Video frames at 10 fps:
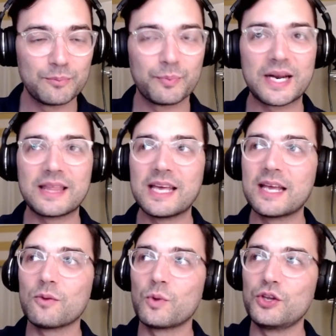But I
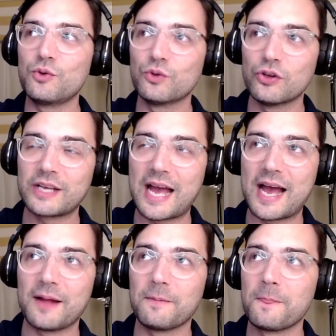think when you look
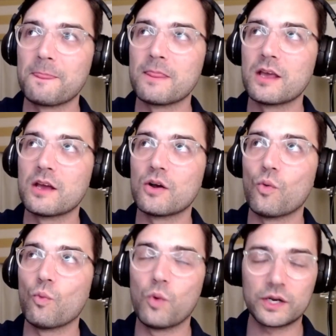at
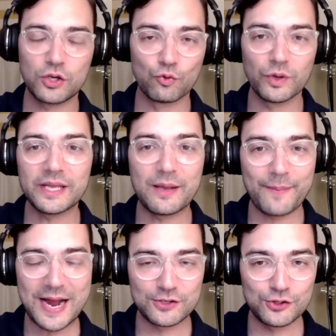what could really
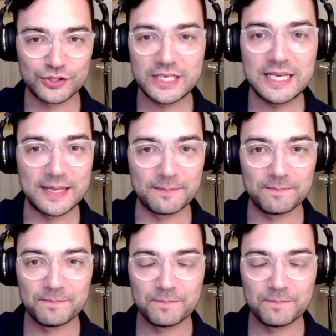impact your team,